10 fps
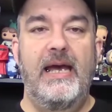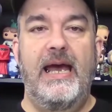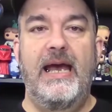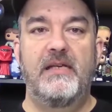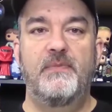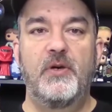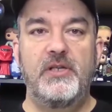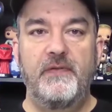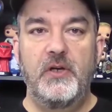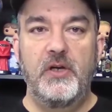As
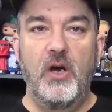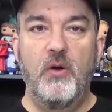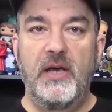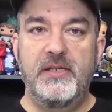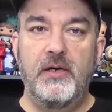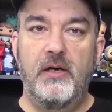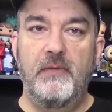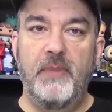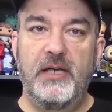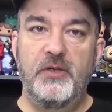most of you know, I
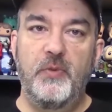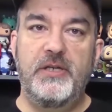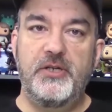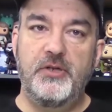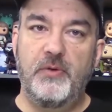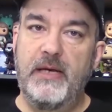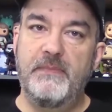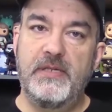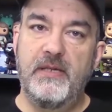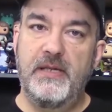started my Twitch
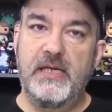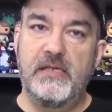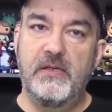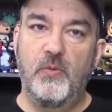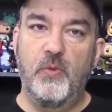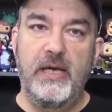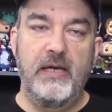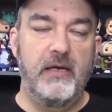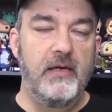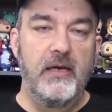streams this
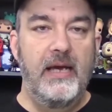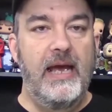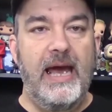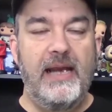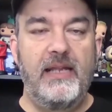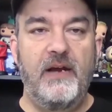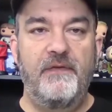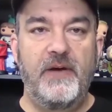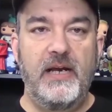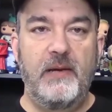week. Had a lot of
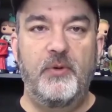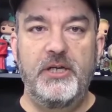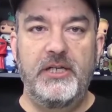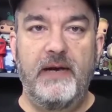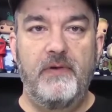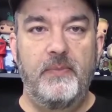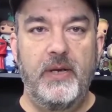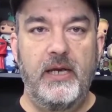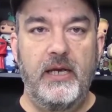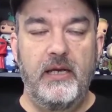fun. I appreciate
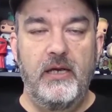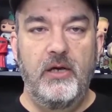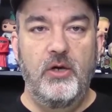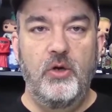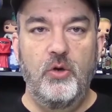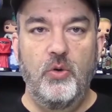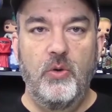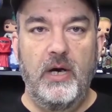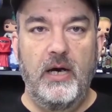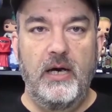everybody
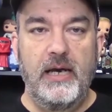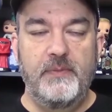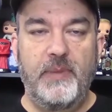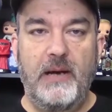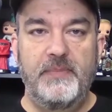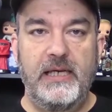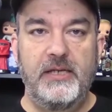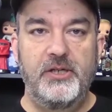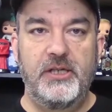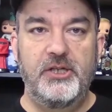who has popped
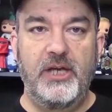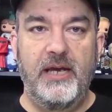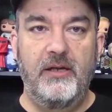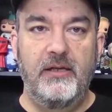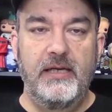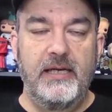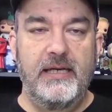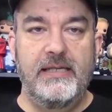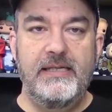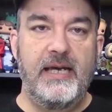into the channel
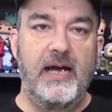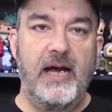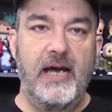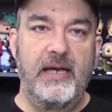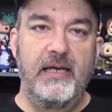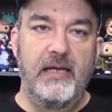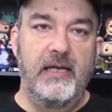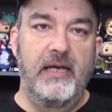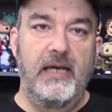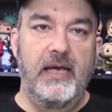and said hi
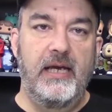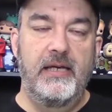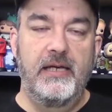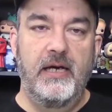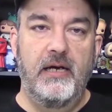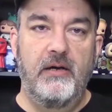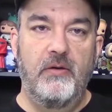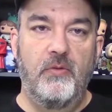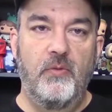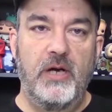and
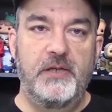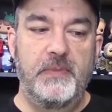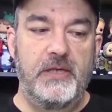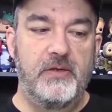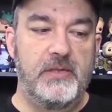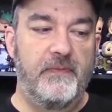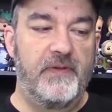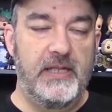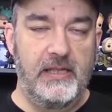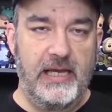watched me do some
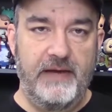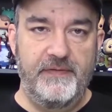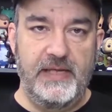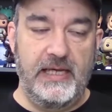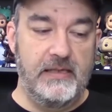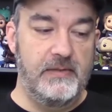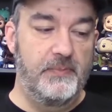fun live things.